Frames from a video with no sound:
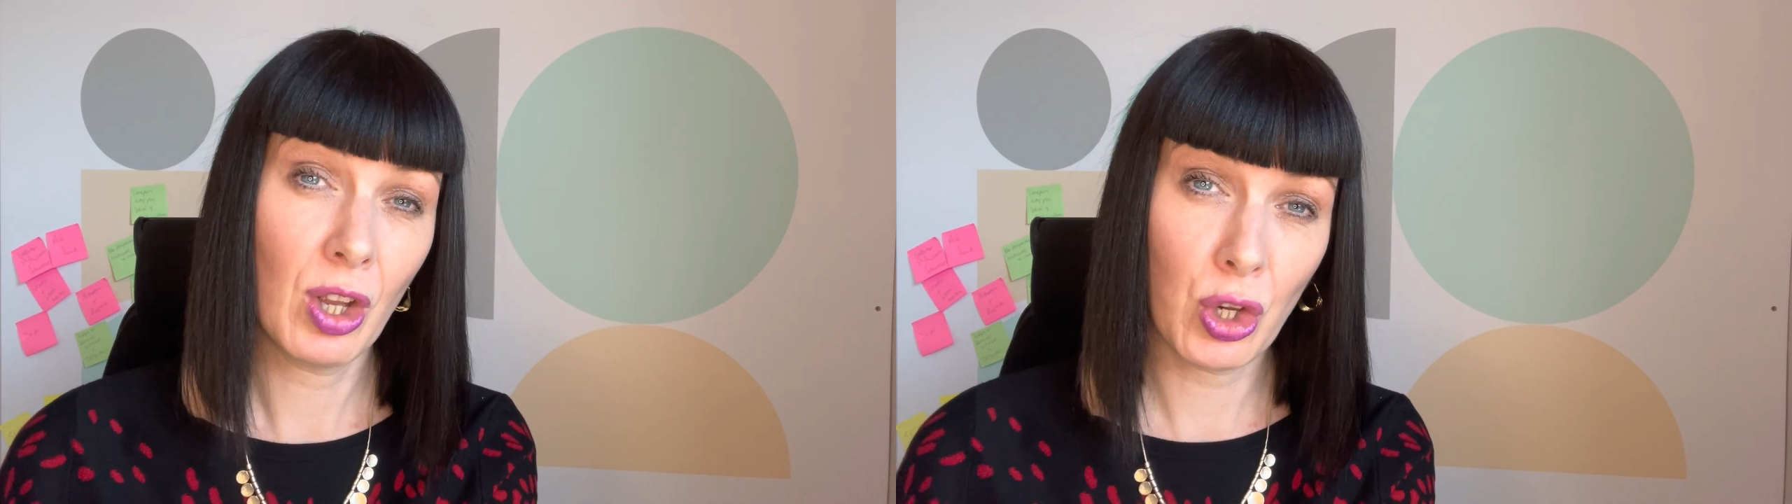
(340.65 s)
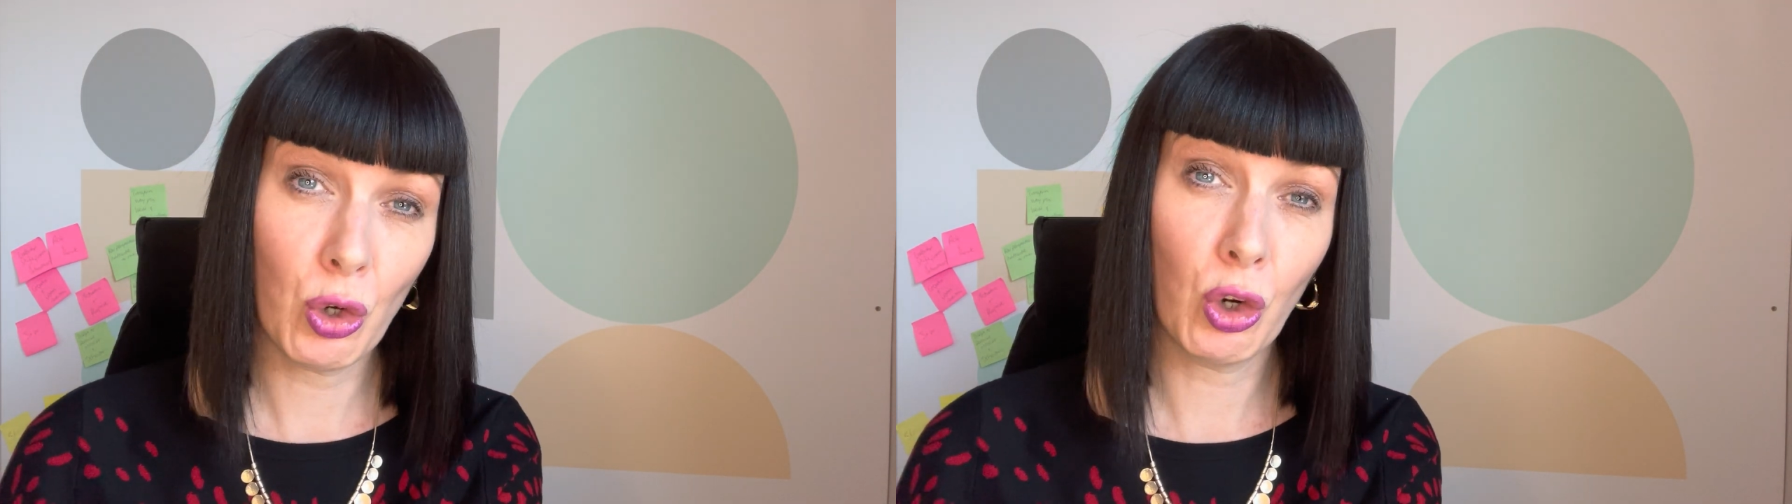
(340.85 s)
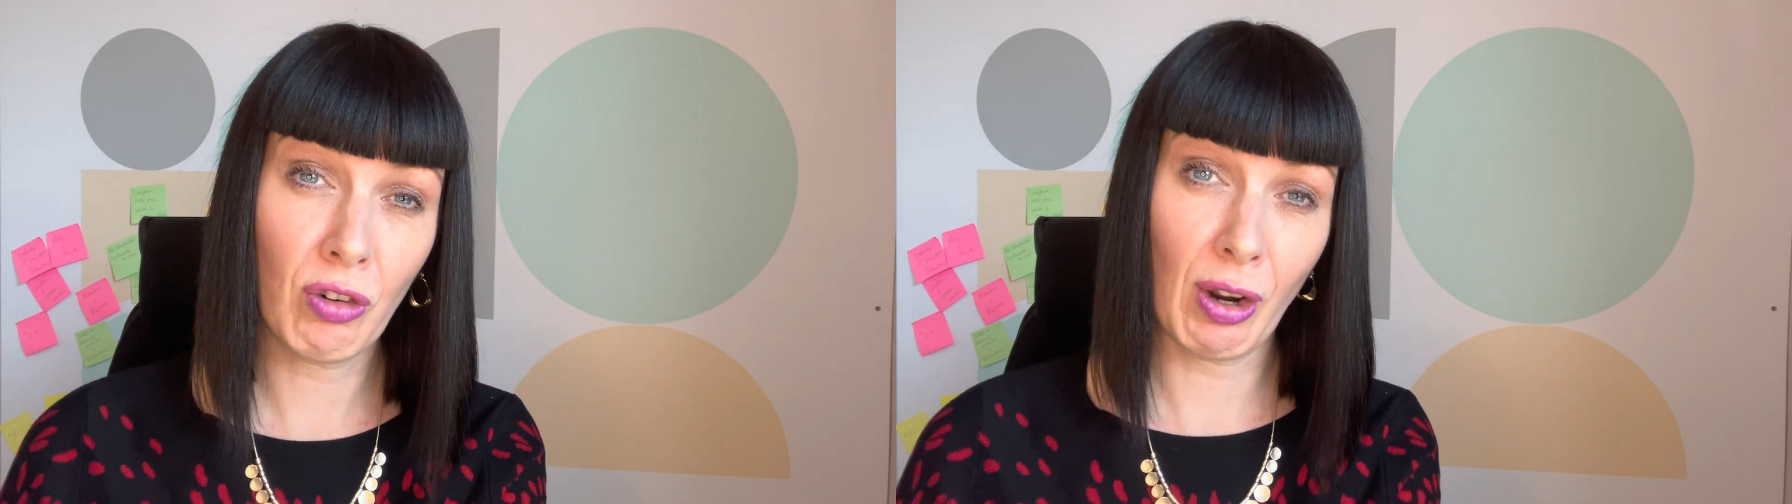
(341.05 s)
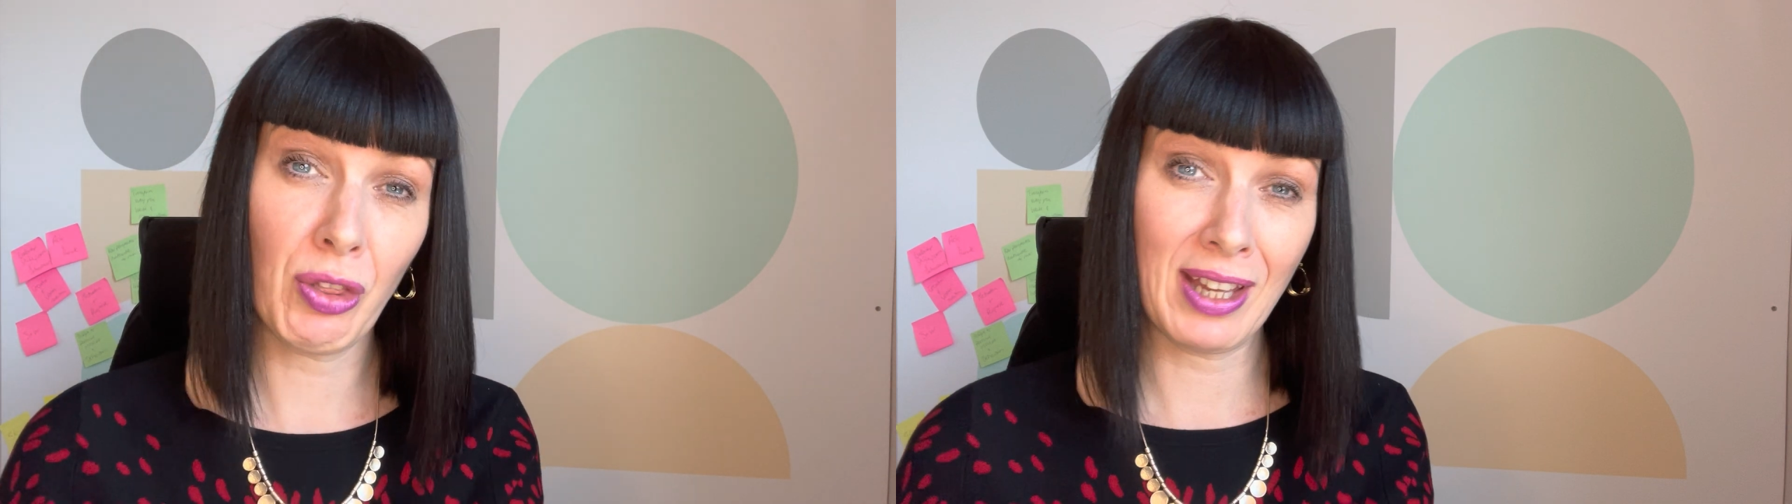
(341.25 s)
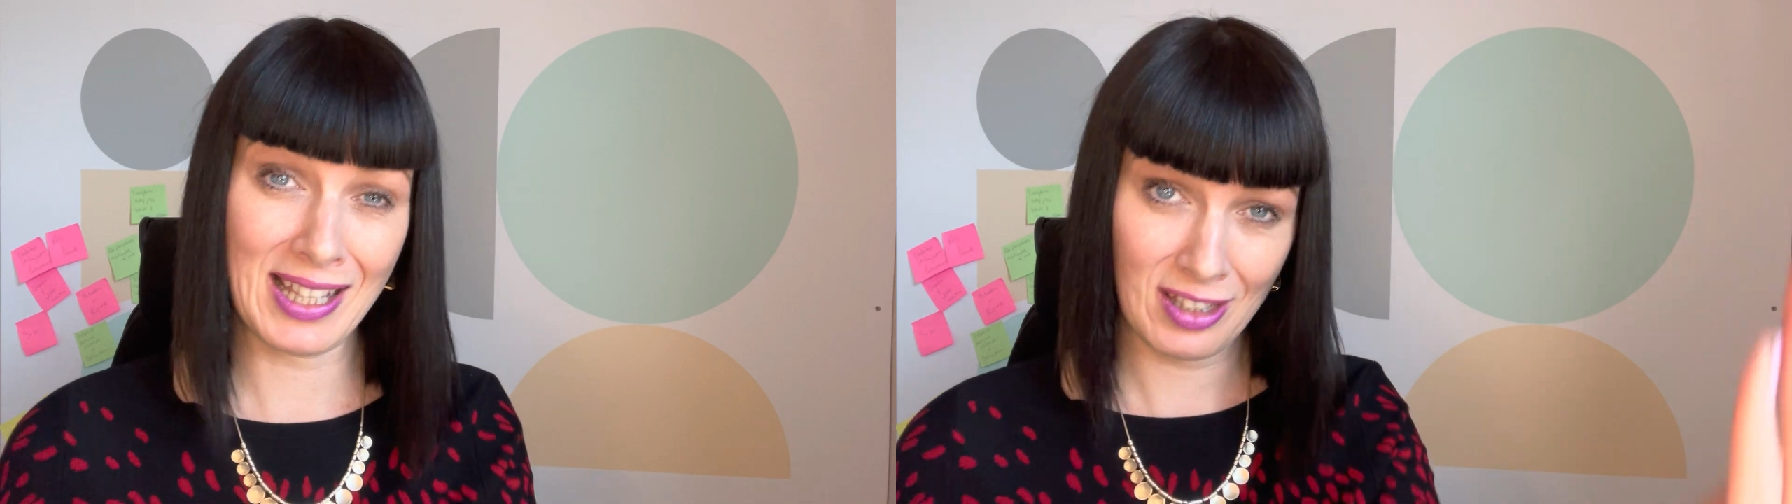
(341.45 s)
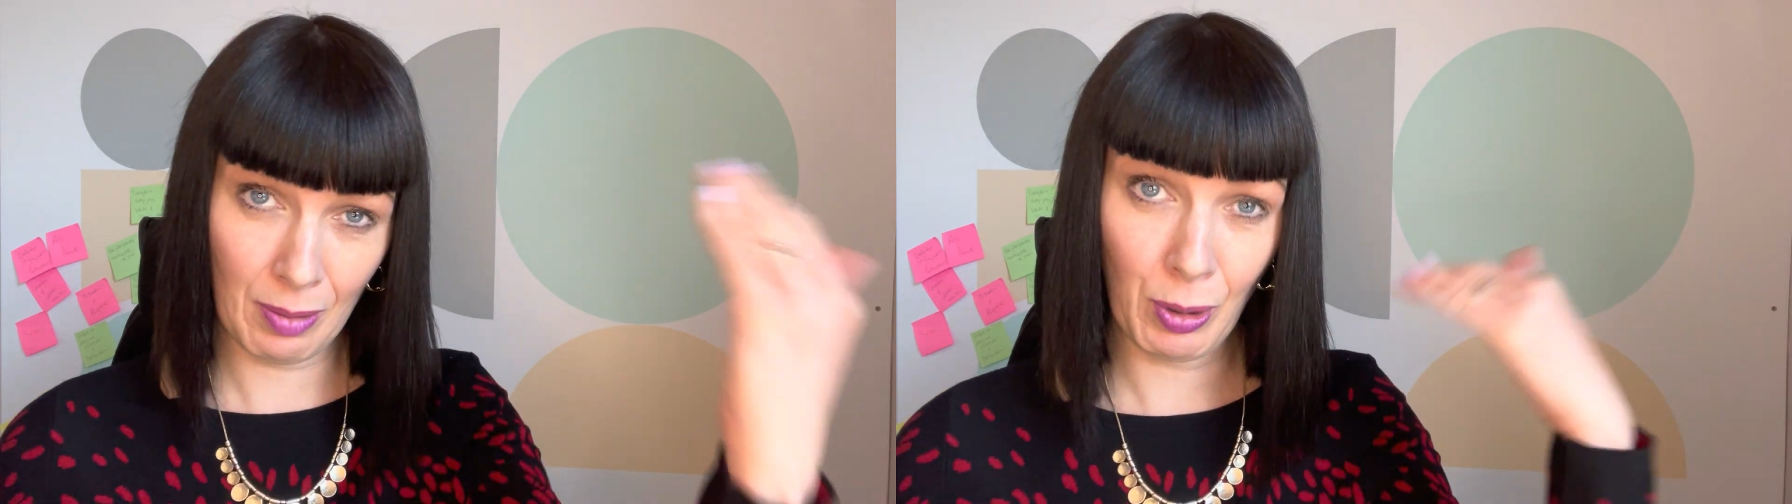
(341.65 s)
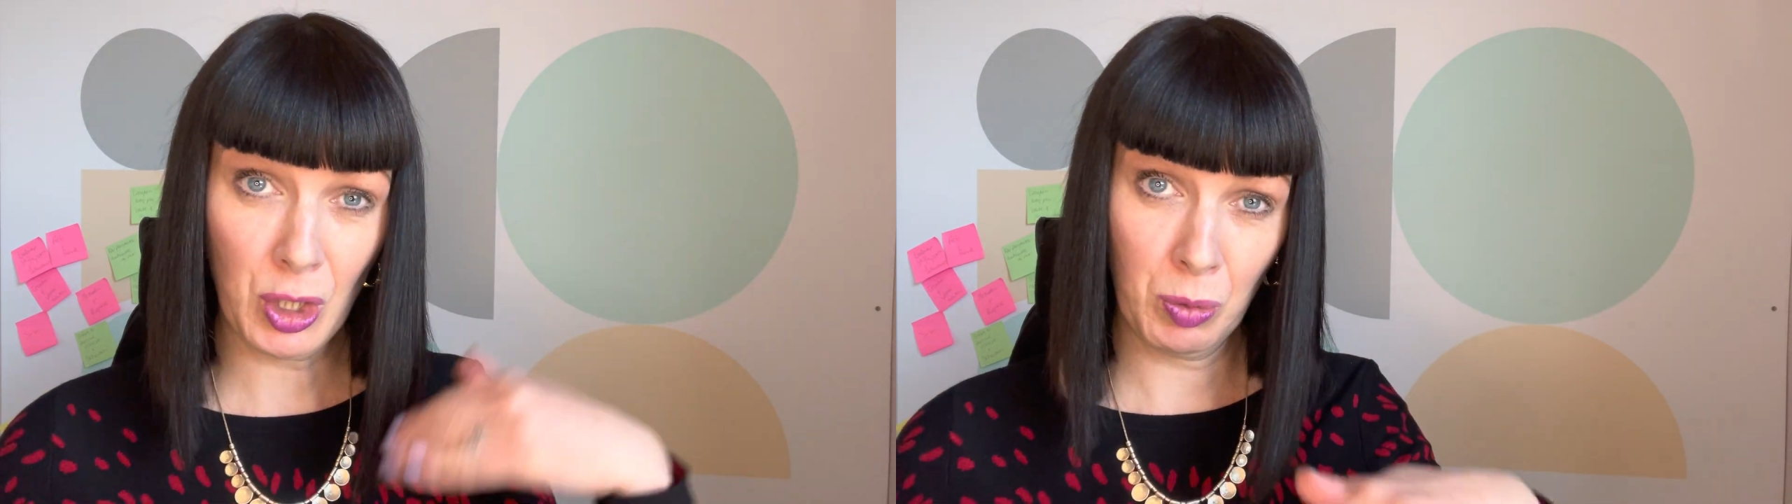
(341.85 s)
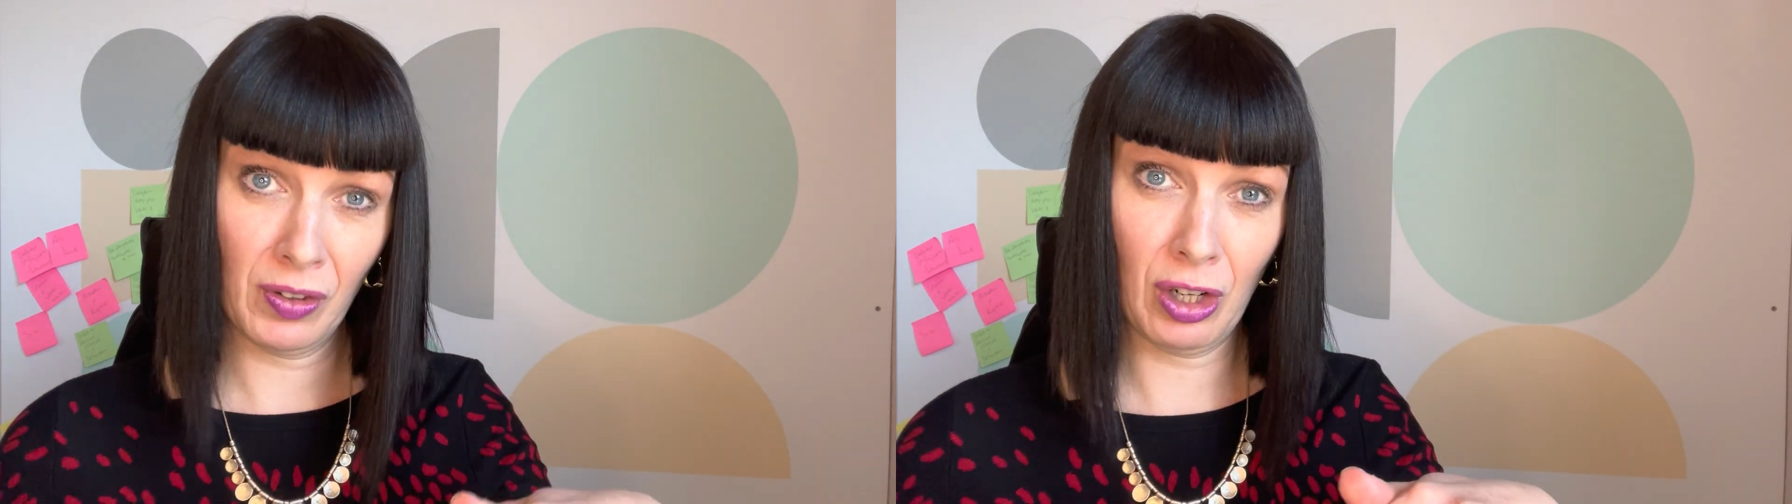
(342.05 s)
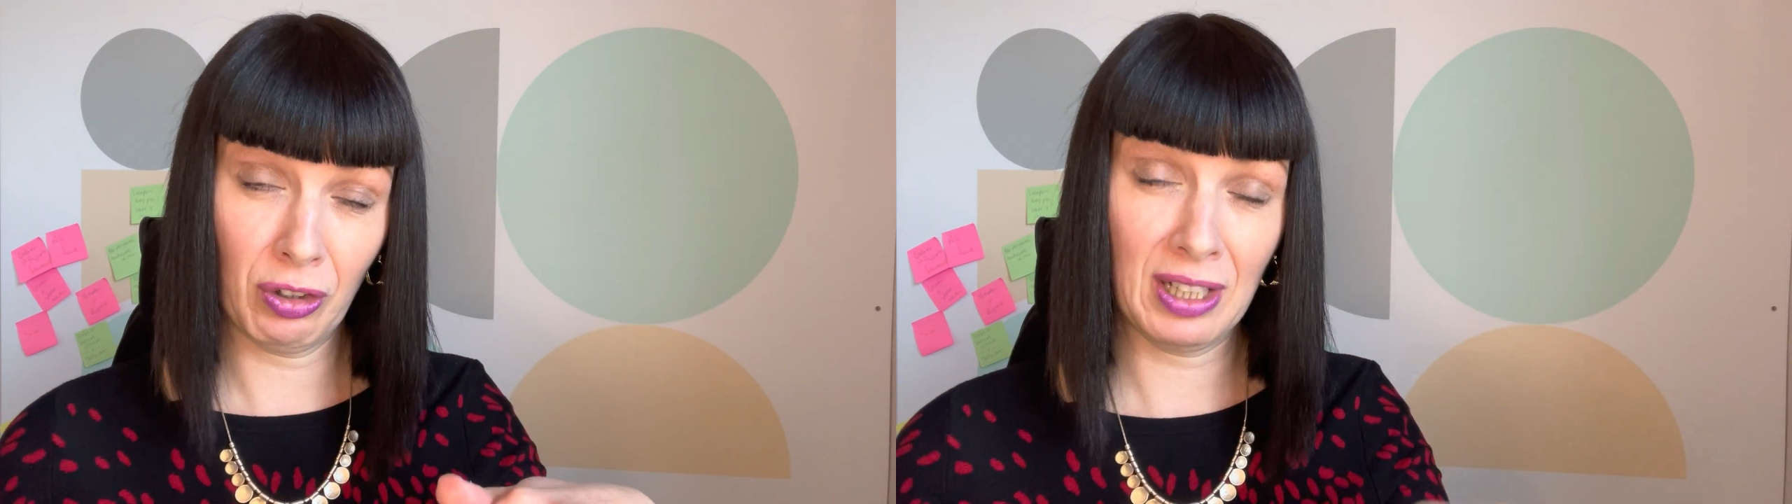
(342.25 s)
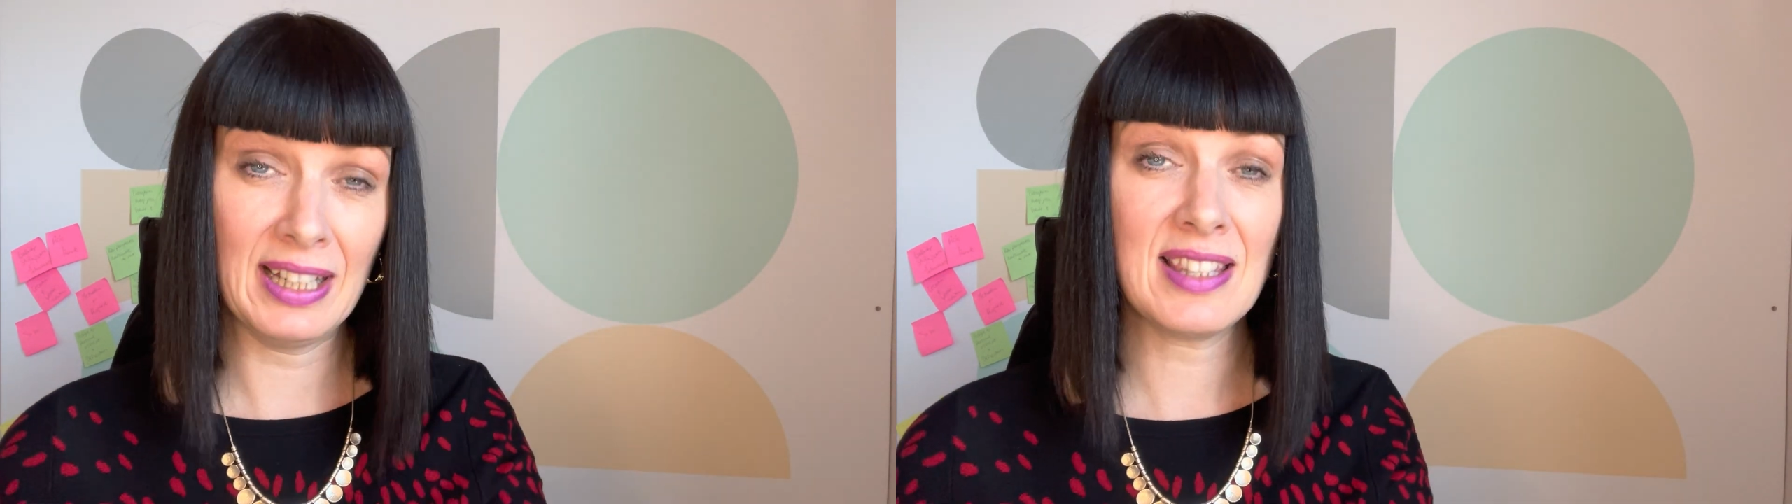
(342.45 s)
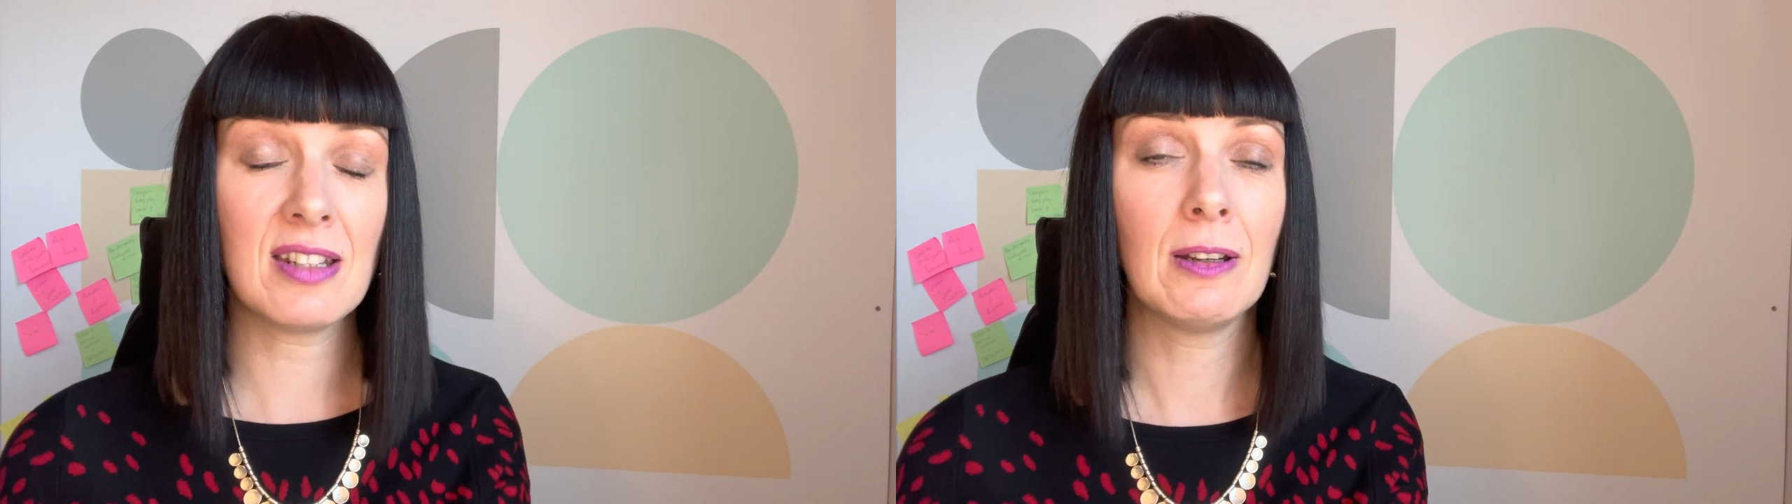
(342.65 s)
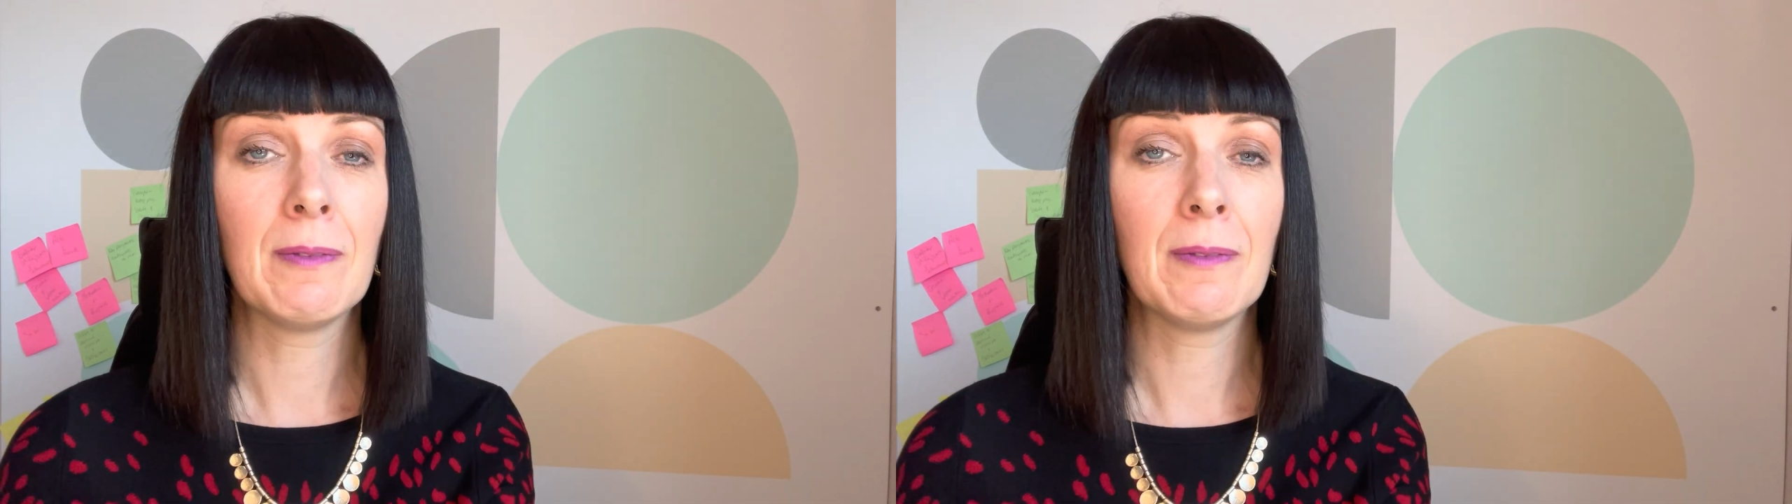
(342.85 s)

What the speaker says: your growth gets at the bottom of a long list,